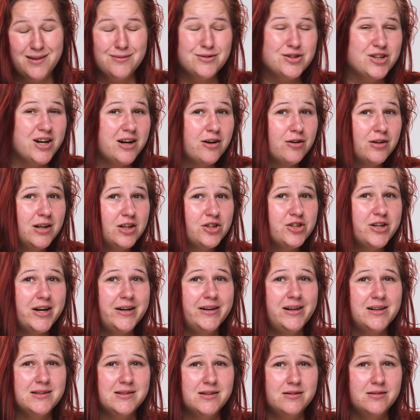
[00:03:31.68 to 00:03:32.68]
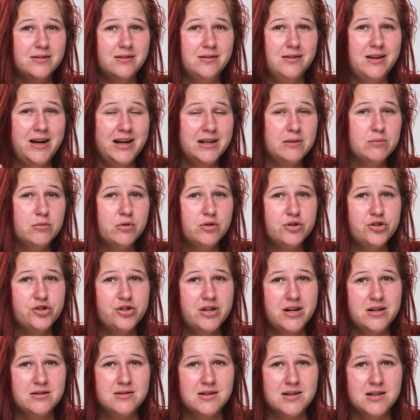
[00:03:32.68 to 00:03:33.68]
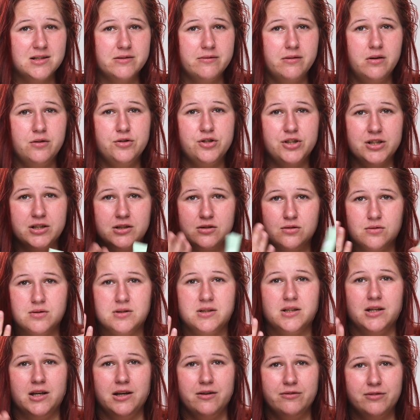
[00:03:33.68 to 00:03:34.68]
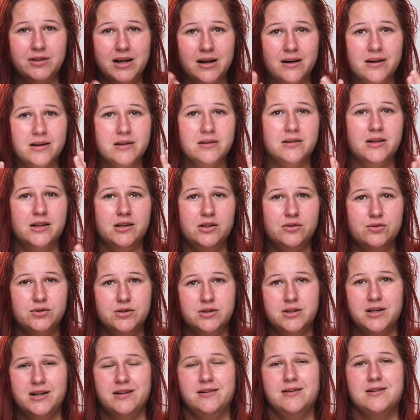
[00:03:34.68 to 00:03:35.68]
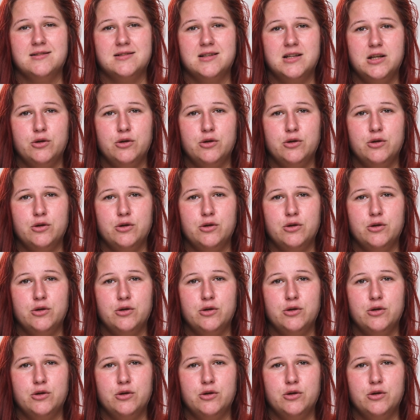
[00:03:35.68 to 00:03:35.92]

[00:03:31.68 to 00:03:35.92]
I'm gonna try it as a light moisturizer as well, just to see if that can use the redness